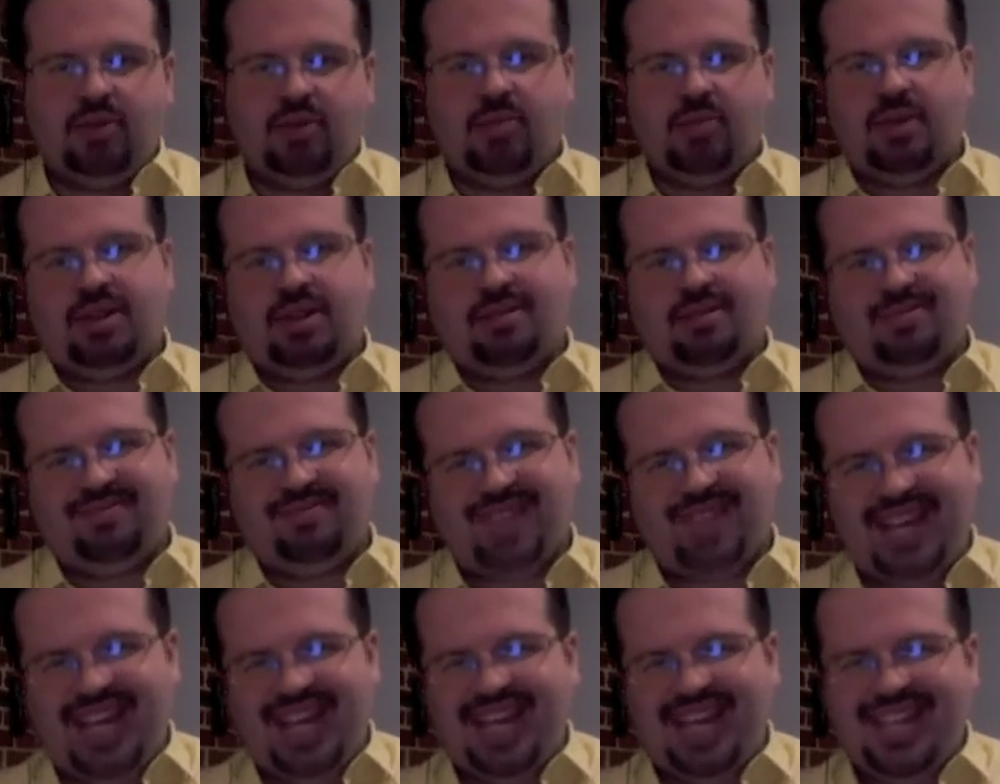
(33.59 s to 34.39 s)
Well,
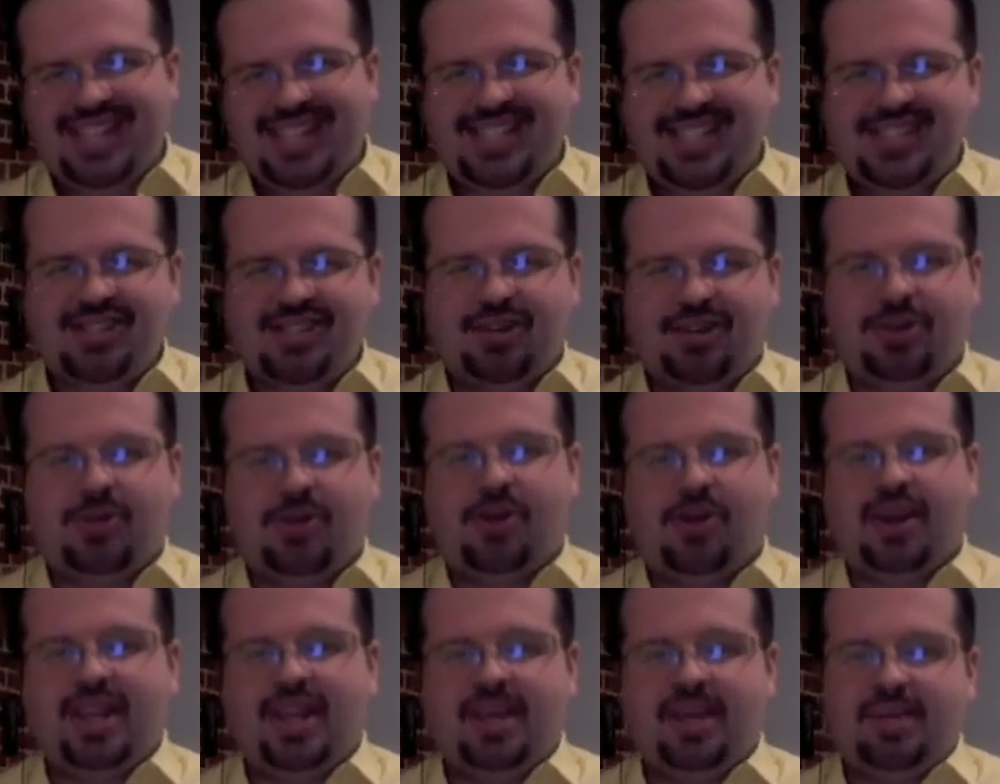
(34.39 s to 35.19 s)
it's not
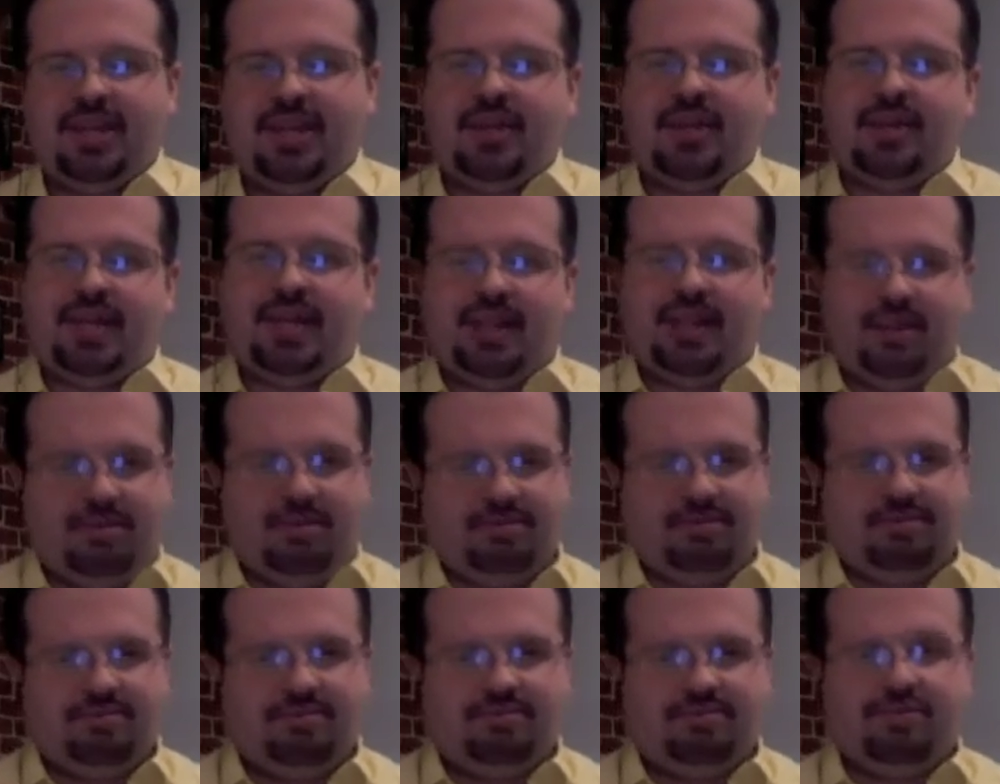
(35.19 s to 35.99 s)
quite there, but there we go.
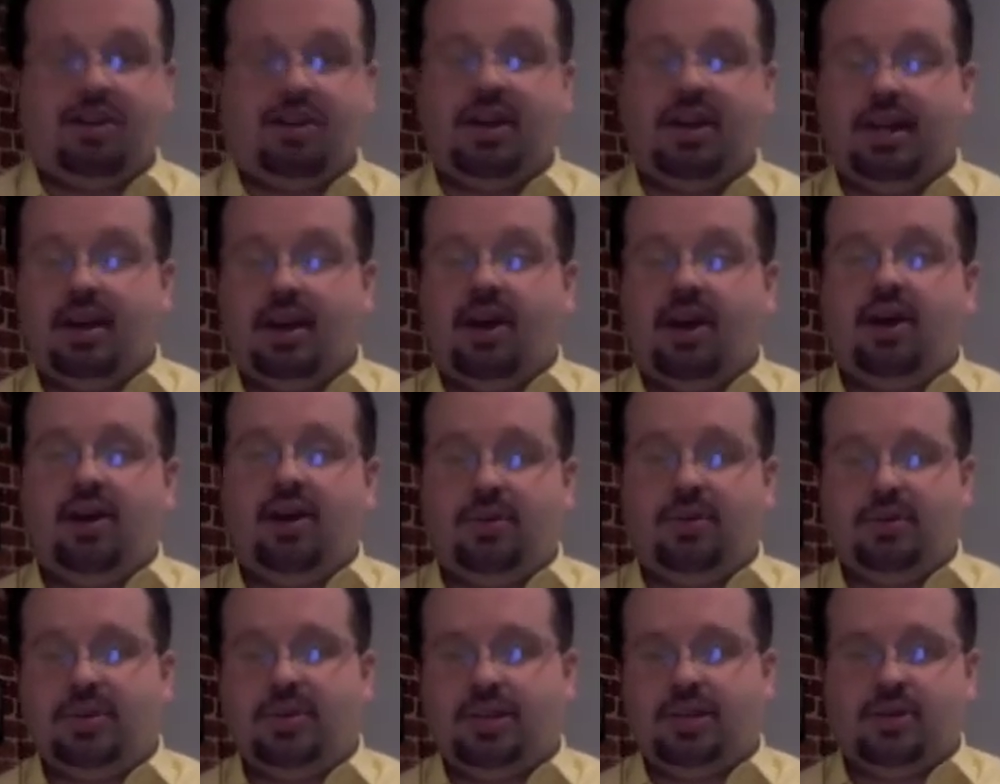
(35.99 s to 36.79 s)
Right,
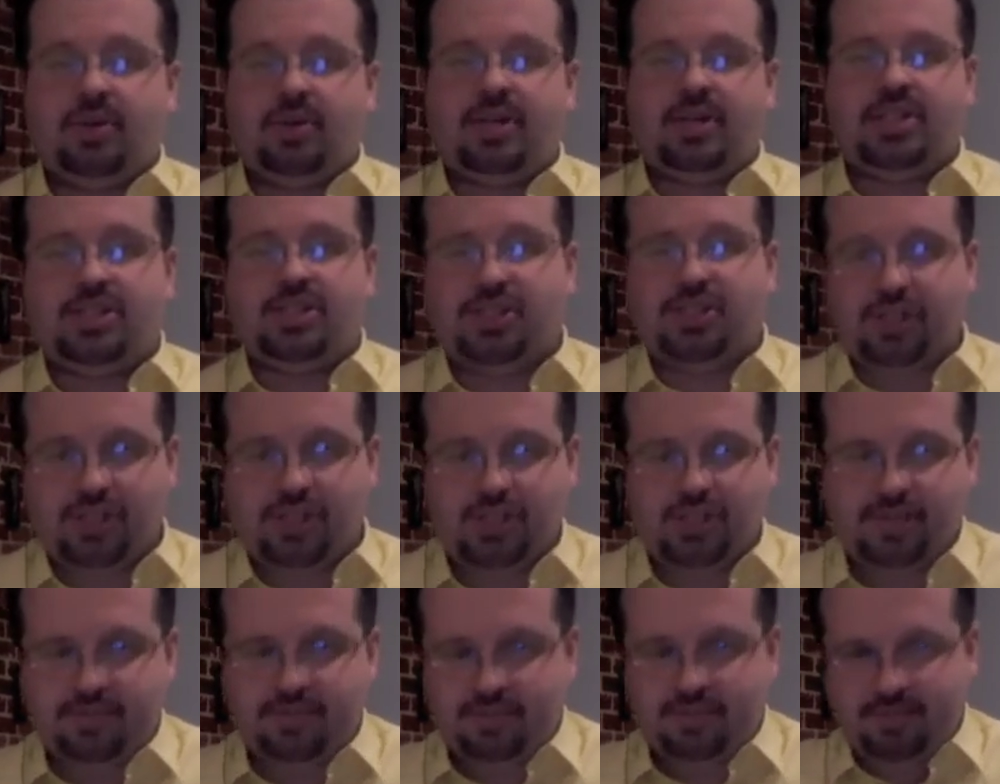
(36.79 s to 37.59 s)
on with the questions.